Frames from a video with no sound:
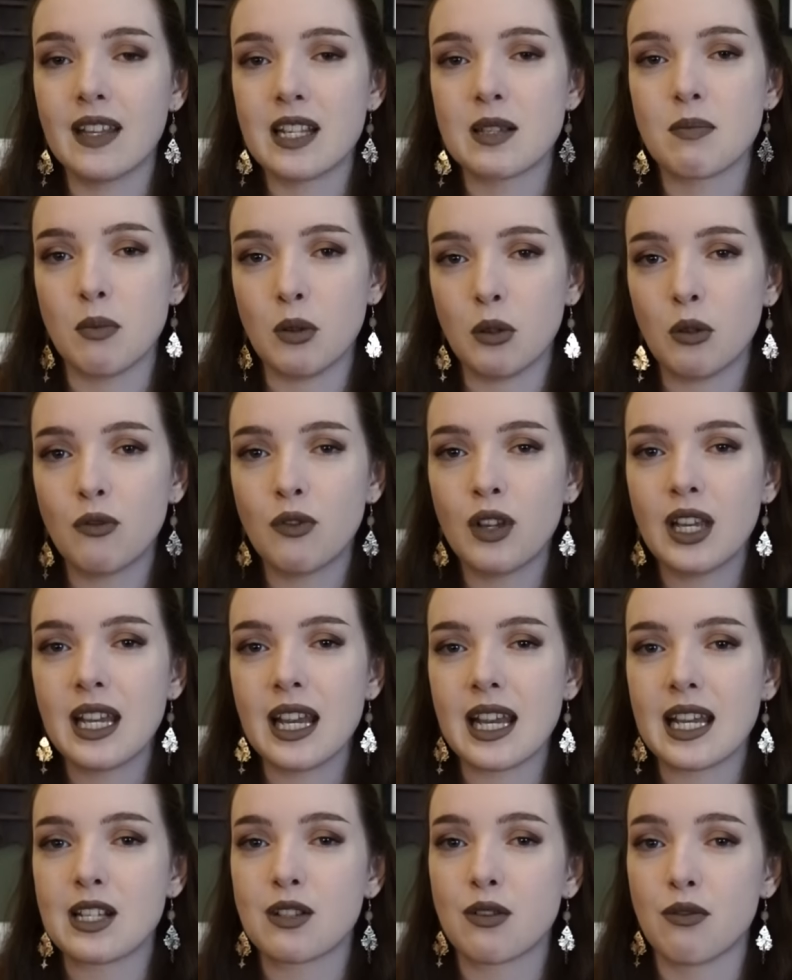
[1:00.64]
this movie
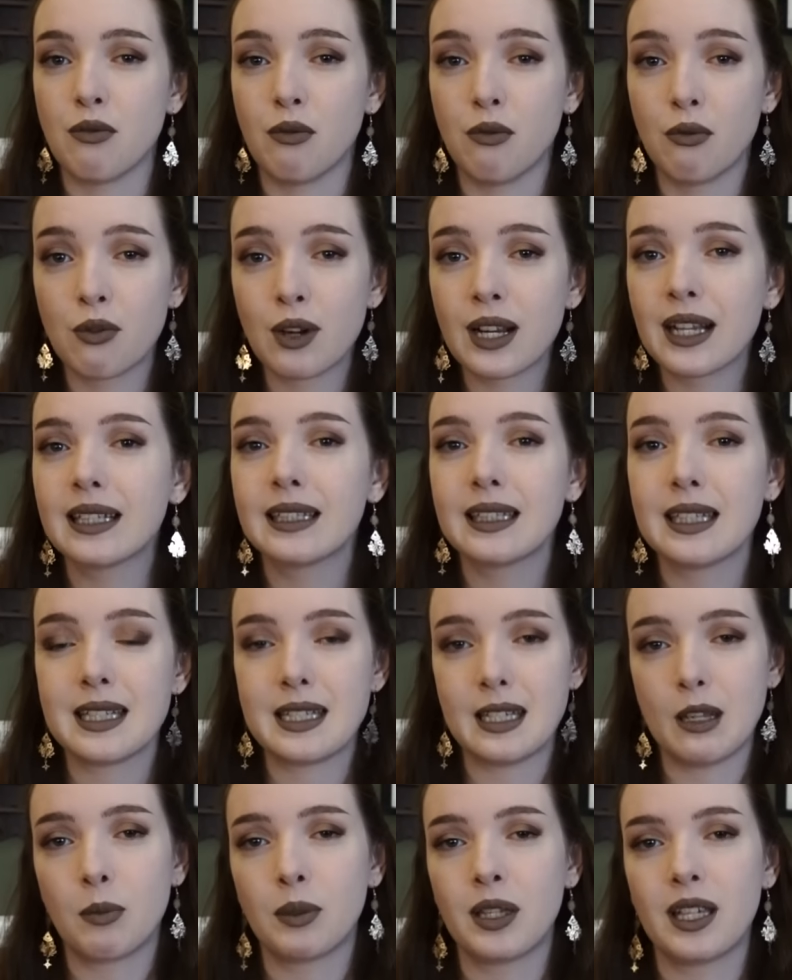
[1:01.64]
is really
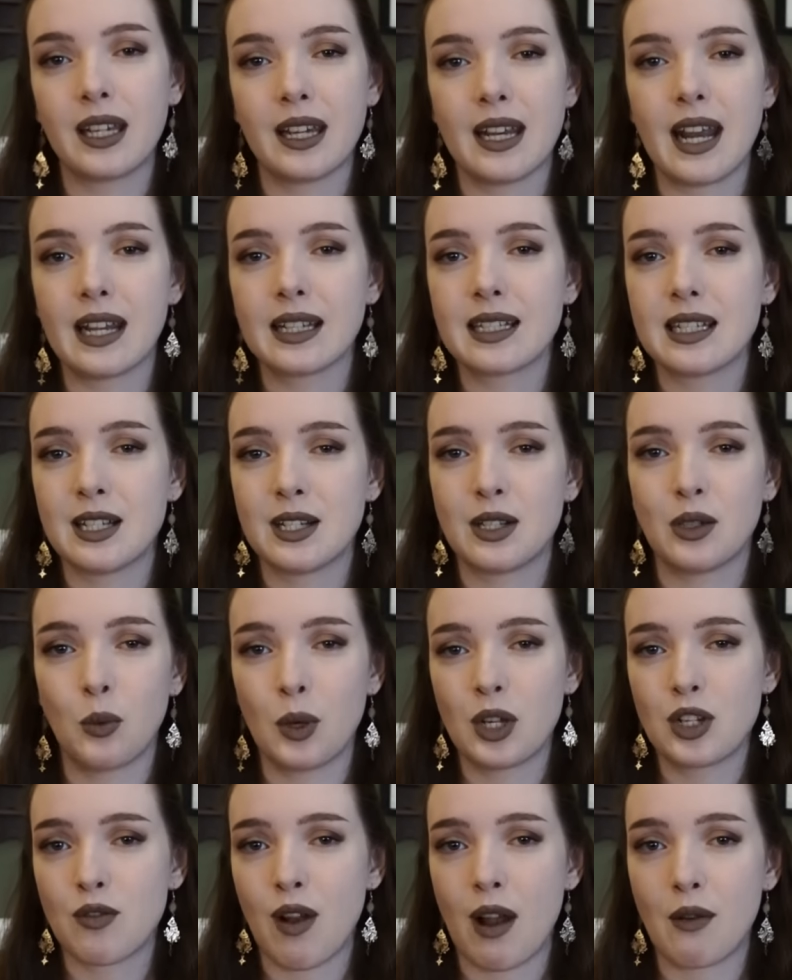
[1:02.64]
deeply connected to the
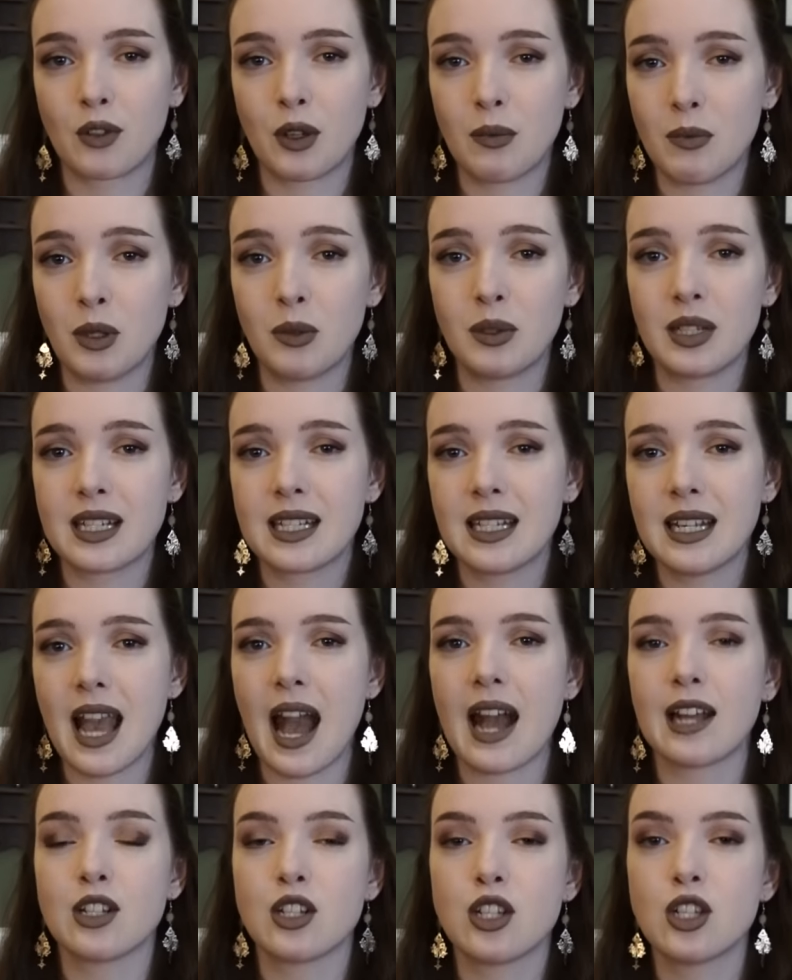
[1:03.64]
witchcraft community,
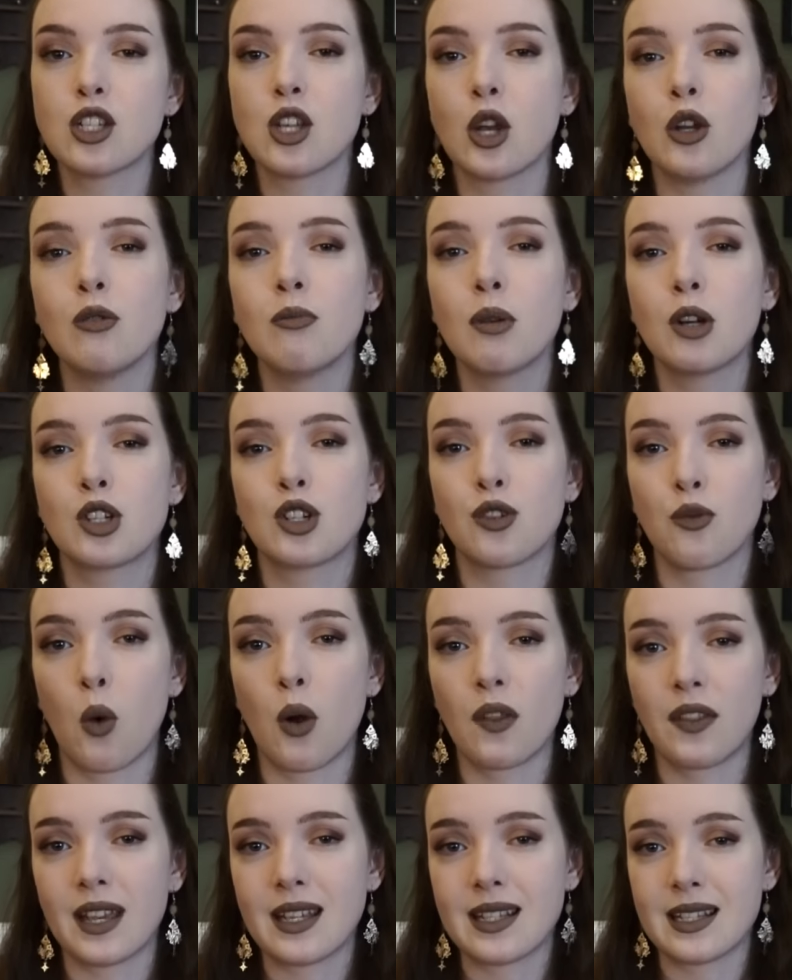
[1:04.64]
and so much of
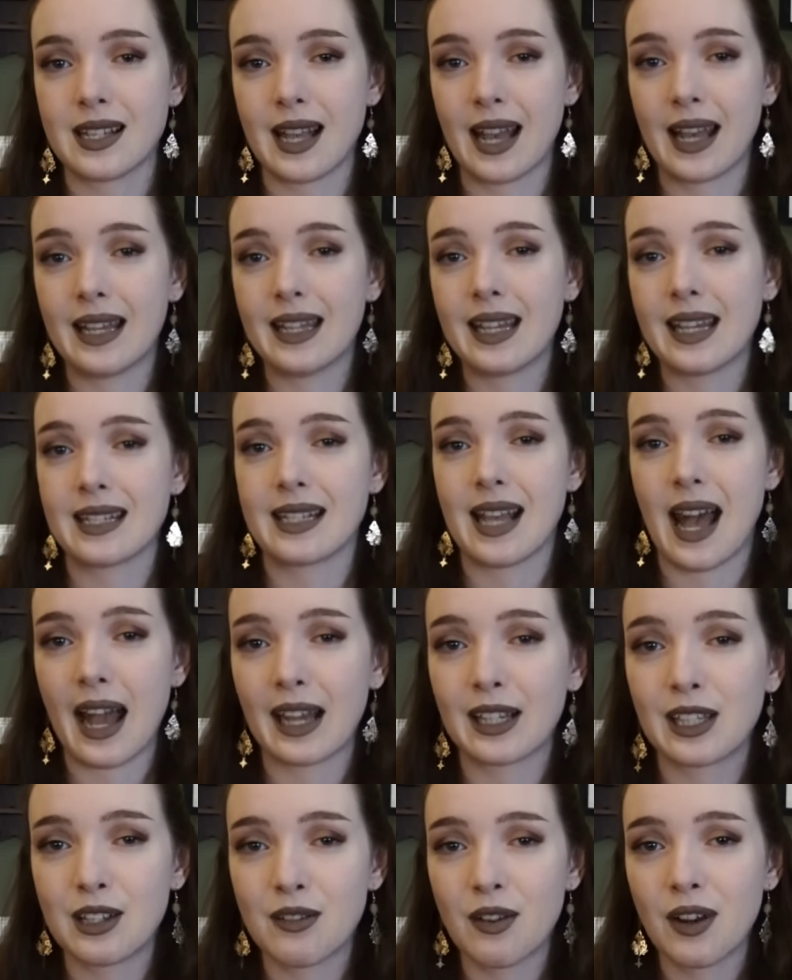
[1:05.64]
what they say is
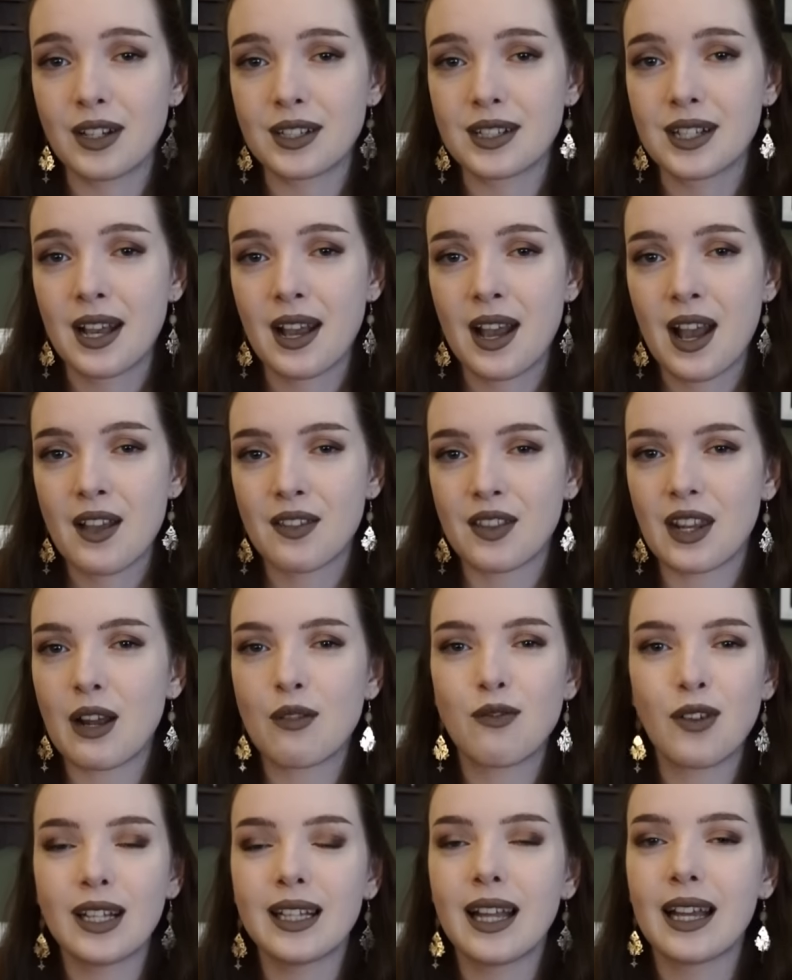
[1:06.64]
accurate that I
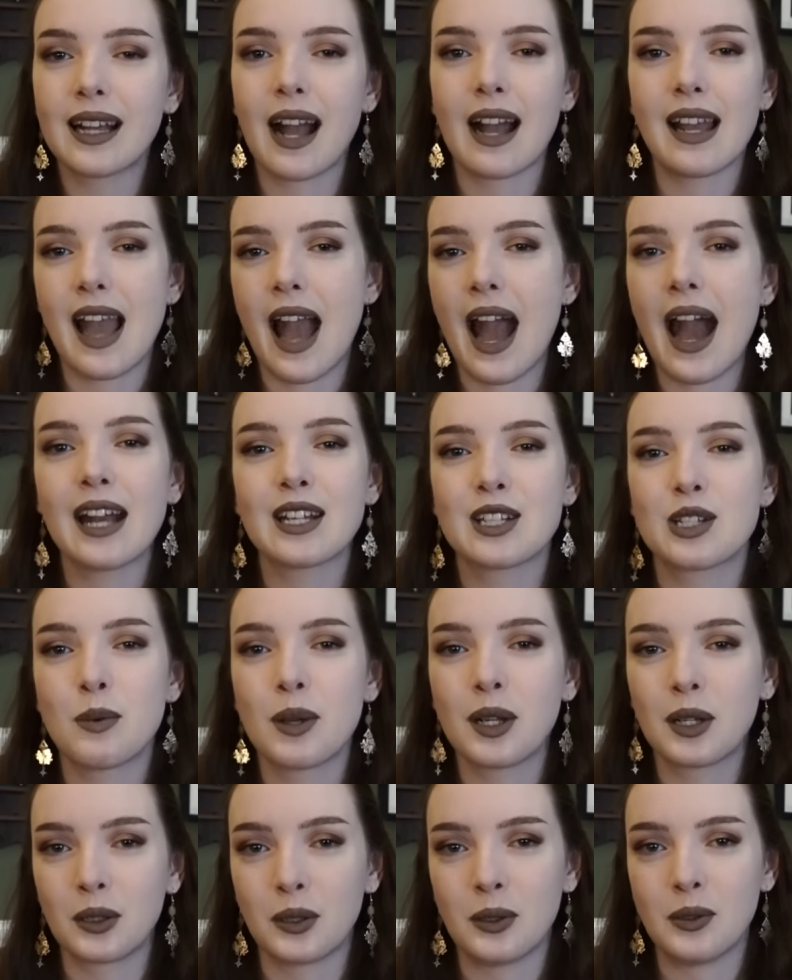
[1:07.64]
felt like I had to
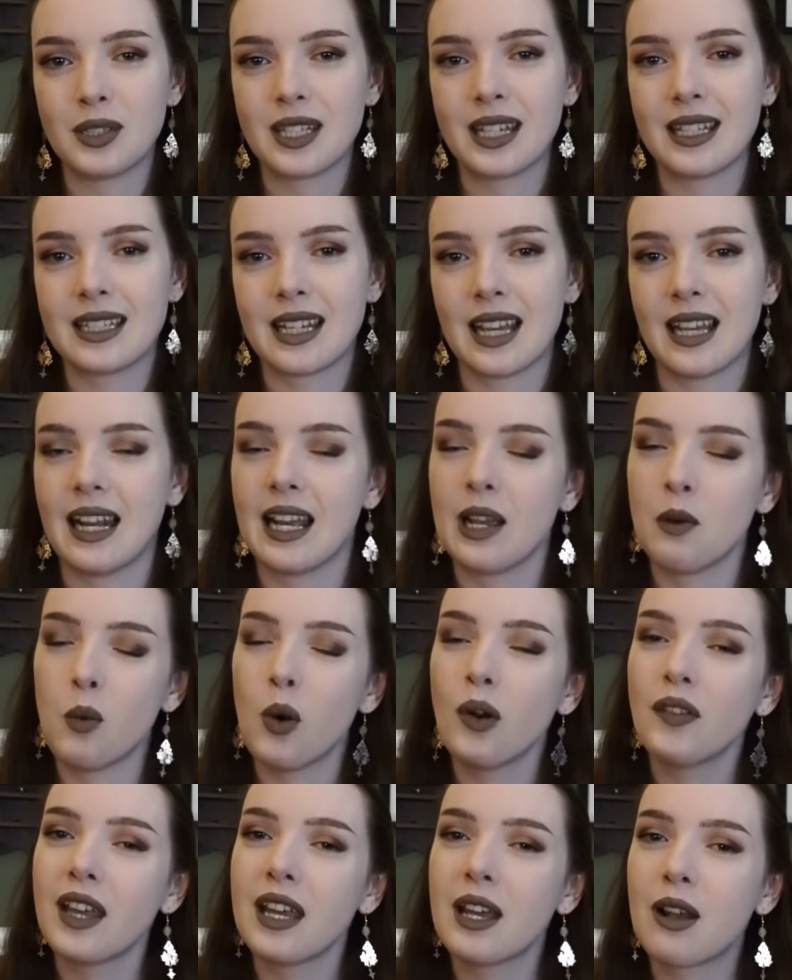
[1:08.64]
include it in a
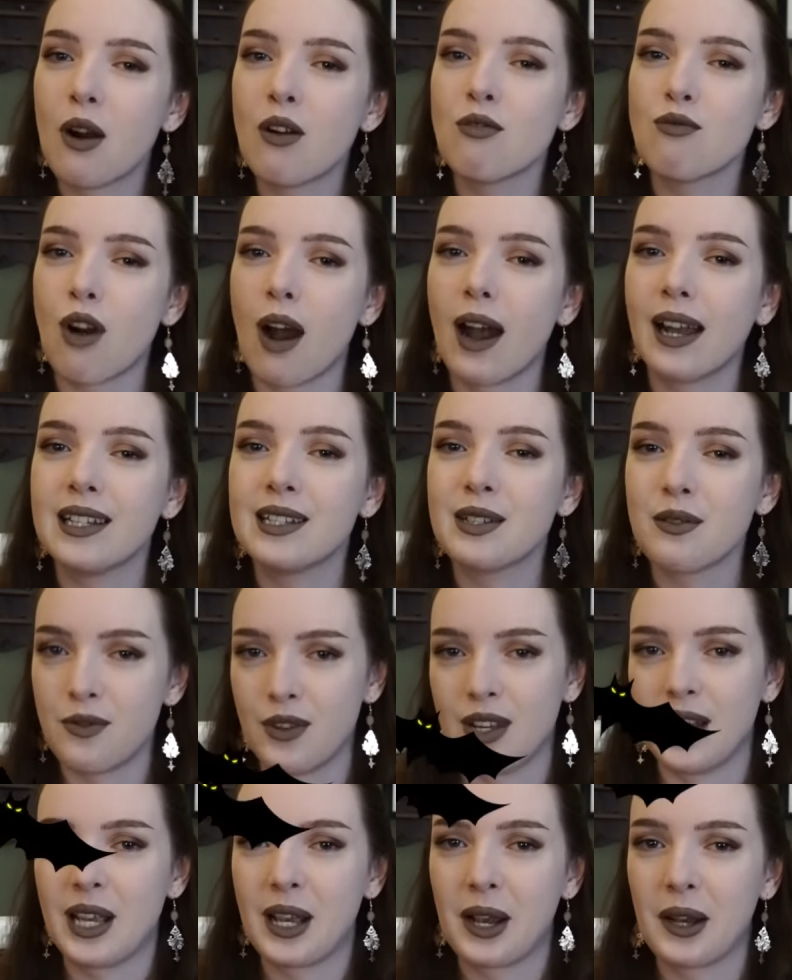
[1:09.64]
What They Got Right
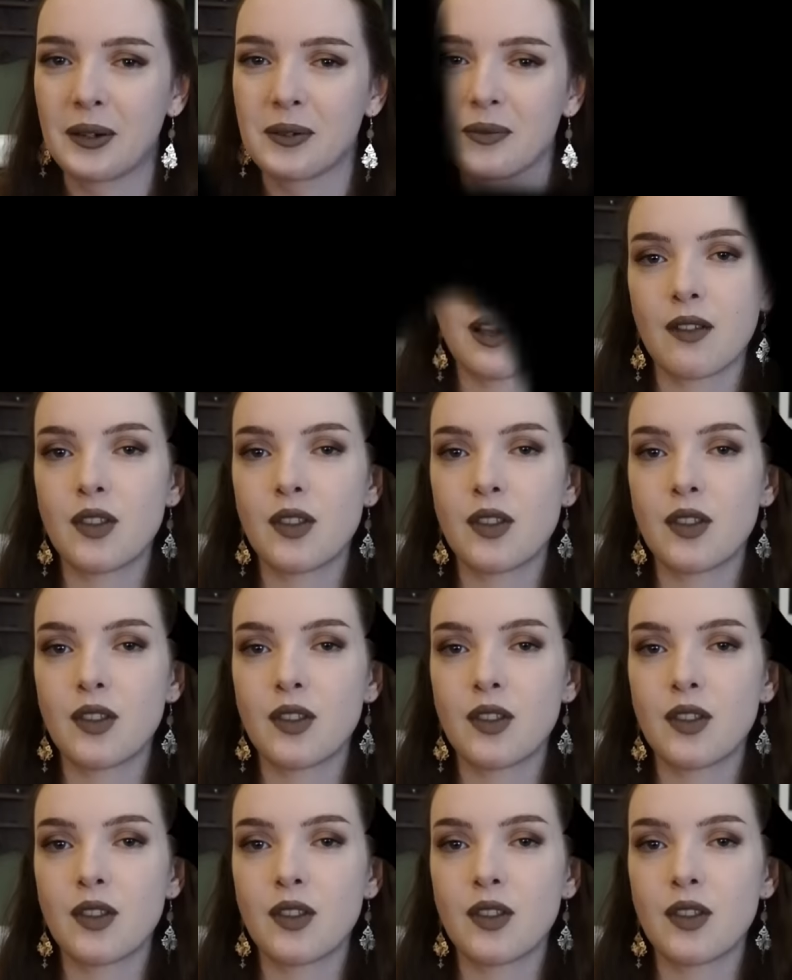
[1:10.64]
video.